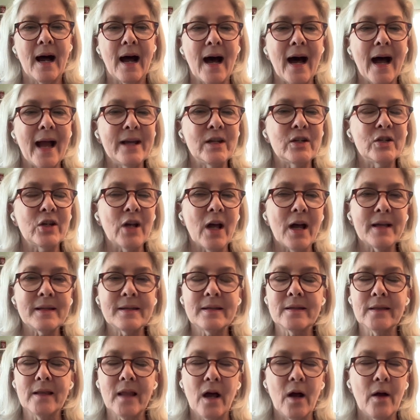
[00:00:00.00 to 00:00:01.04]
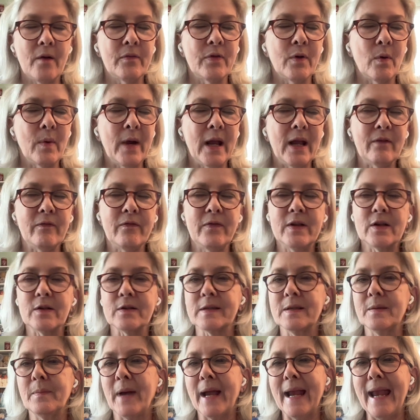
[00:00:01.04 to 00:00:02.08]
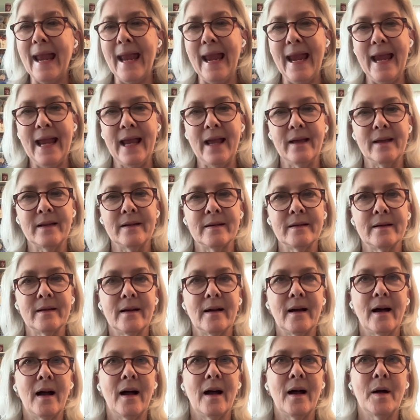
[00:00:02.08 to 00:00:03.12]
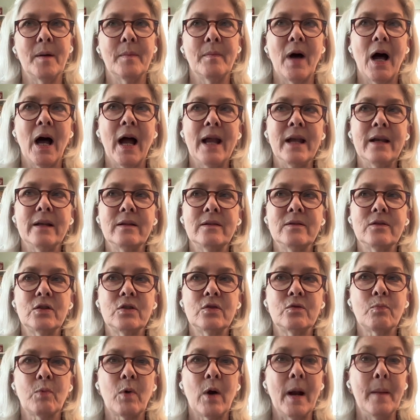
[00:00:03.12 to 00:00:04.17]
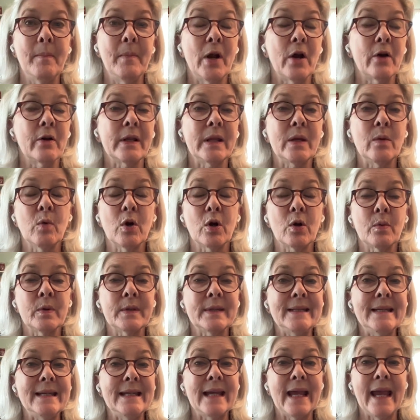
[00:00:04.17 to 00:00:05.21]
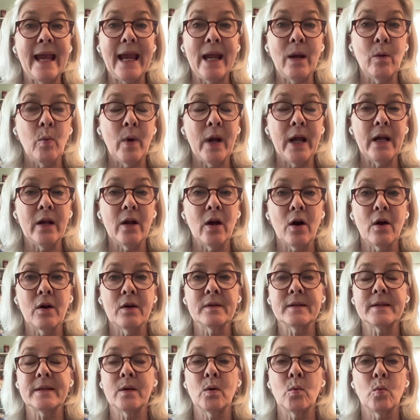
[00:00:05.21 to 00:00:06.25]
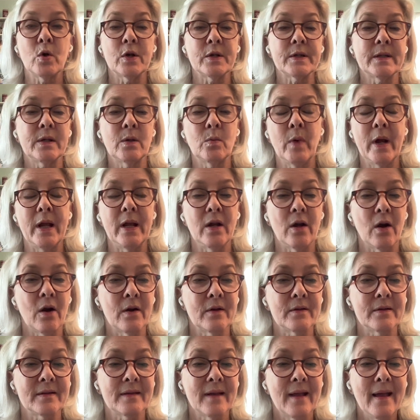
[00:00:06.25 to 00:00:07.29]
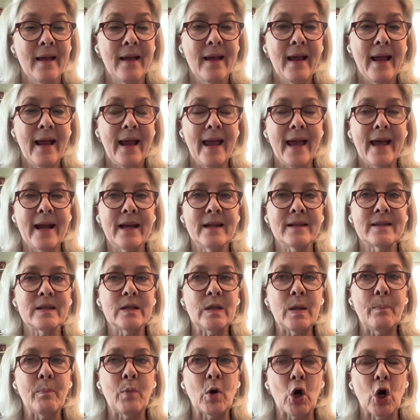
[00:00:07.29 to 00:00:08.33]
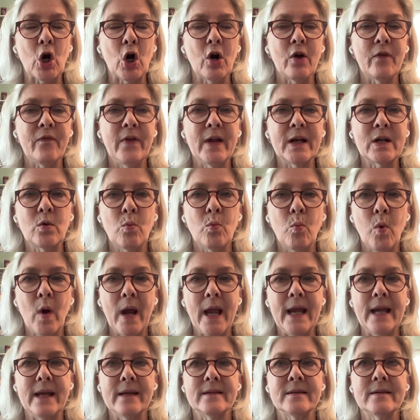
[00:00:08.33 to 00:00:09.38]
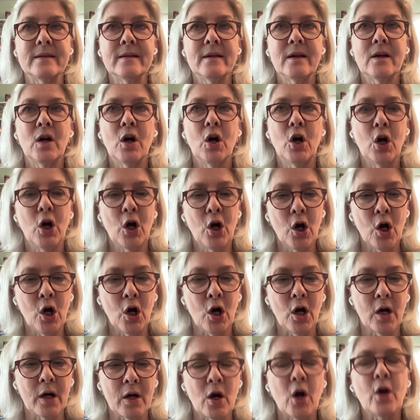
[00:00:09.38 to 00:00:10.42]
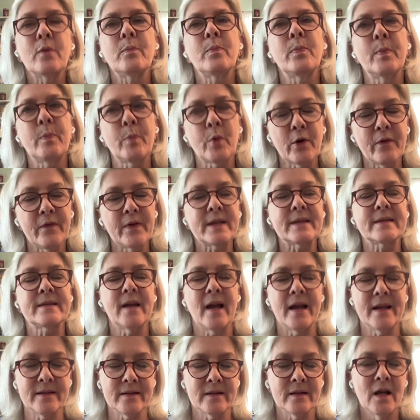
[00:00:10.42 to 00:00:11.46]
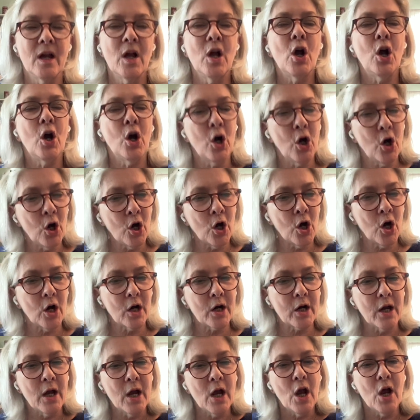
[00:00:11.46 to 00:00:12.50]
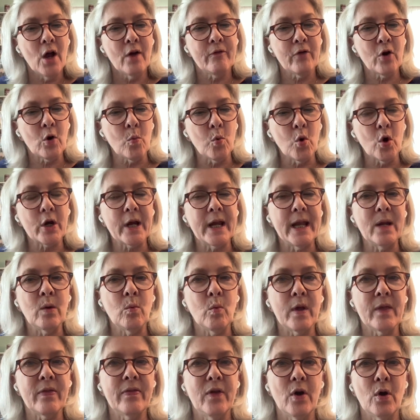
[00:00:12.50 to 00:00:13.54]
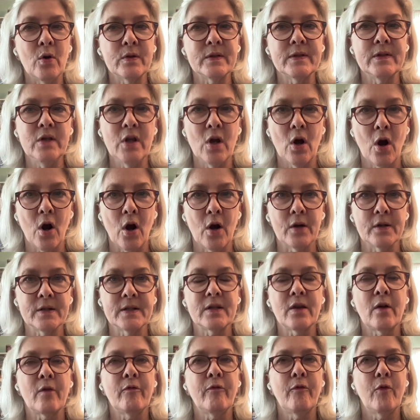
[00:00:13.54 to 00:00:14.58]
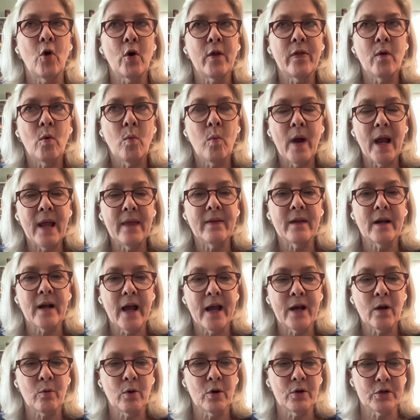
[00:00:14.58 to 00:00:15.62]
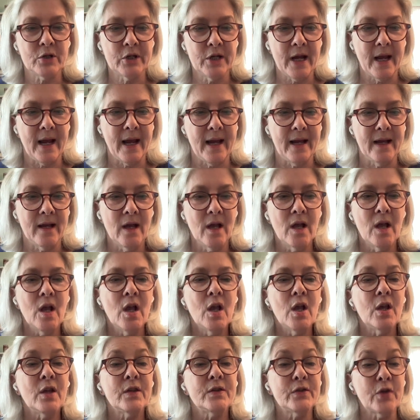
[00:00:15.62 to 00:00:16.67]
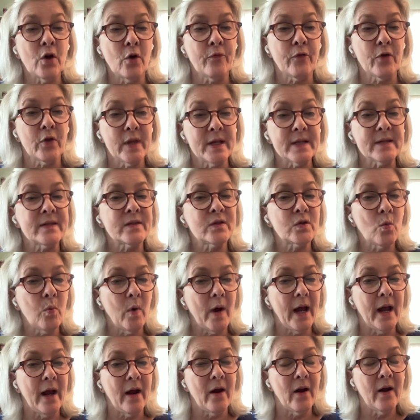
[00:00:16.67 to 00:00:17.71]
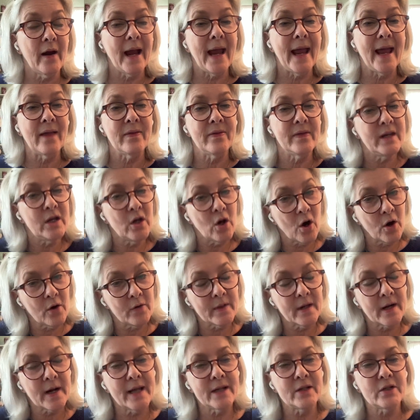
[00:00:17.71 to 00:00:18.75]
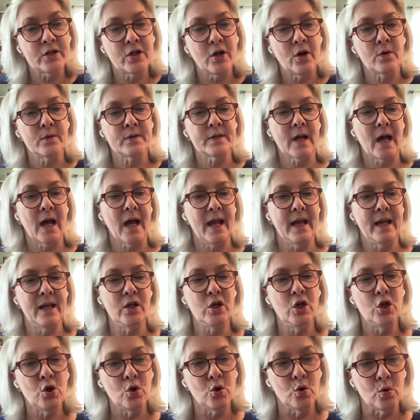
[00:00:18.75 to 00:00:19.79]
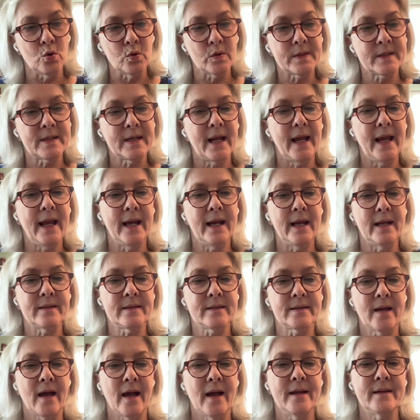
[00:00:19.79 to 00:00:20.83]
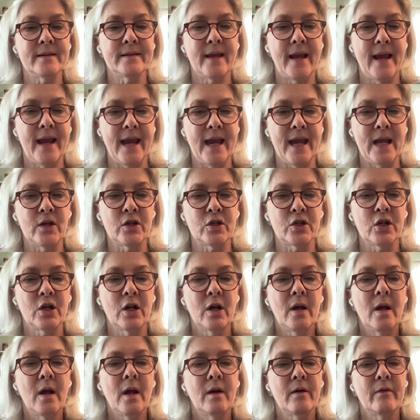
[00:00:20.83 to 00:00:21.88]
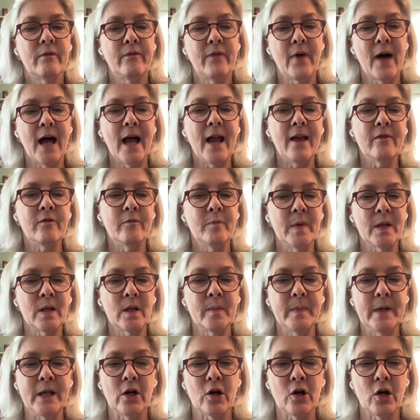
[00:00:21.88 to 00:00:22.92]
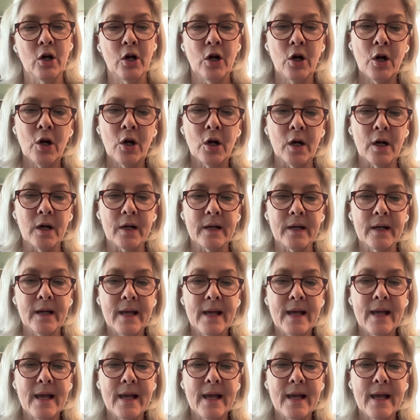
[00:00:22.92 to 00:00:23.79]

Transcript: I just love the way it feels in my hand. I primarily work with DK weight yarns and worsted weight yarns, and it's the perfect weight hook or perfect size hook for working with those yarns for the way that I crochet. So for this square and the yarn that I chose, I used a size H 5mm hook.